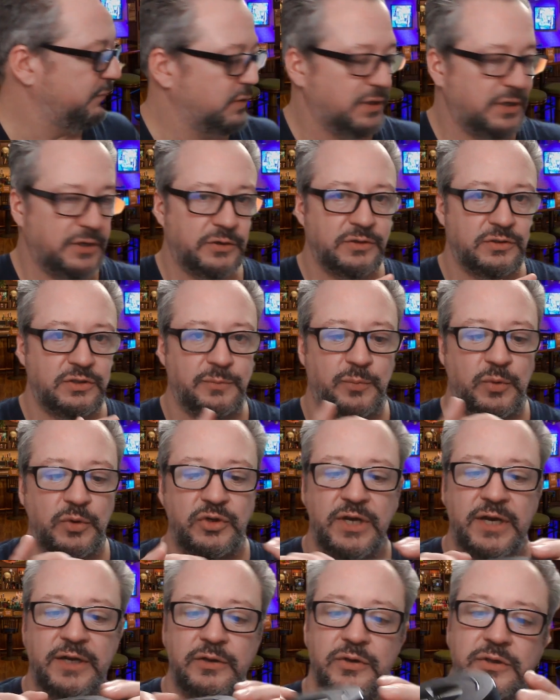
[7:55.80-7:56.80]
Here's the
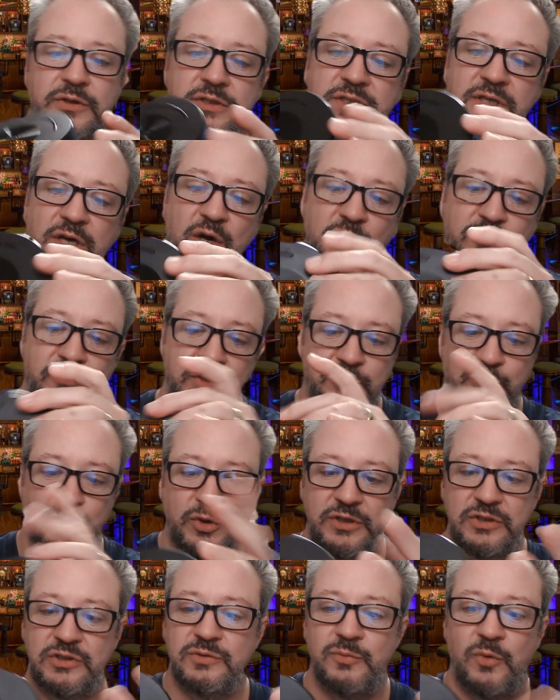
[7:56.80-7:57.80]
projector itself. It's
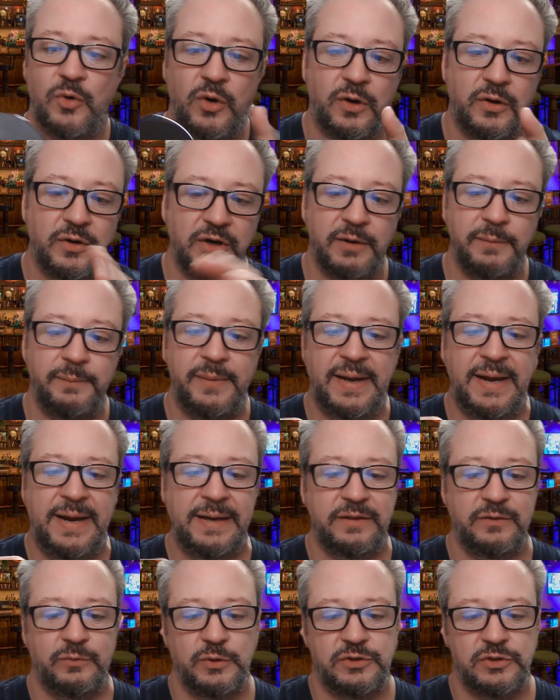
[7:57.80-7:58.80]
pretty small,
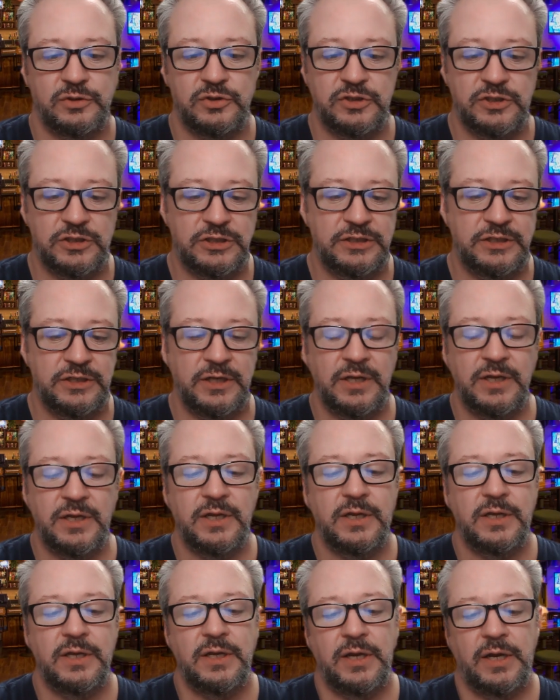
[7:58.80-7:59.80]
compact, which is good,
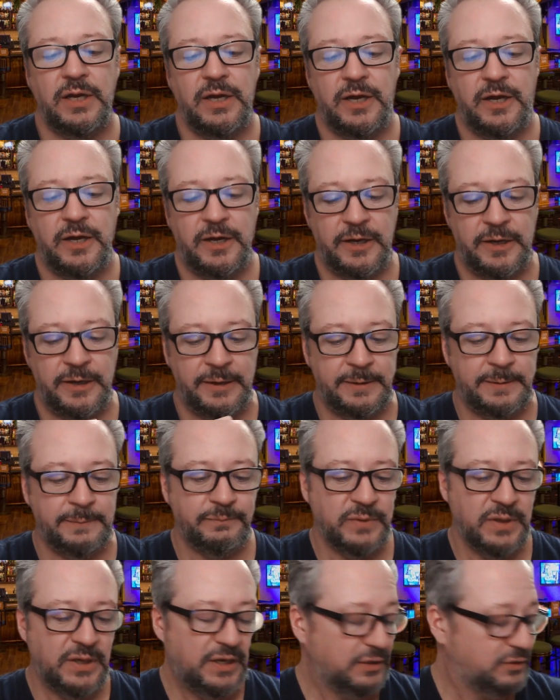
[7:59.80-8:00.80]

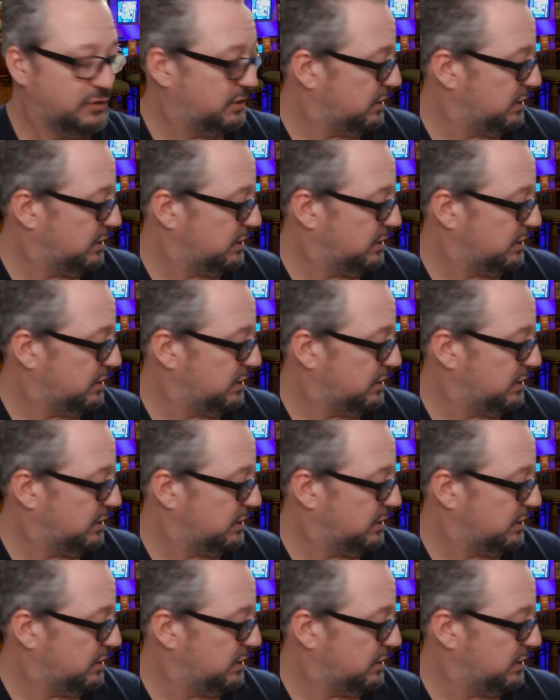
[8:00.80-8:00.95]
and it's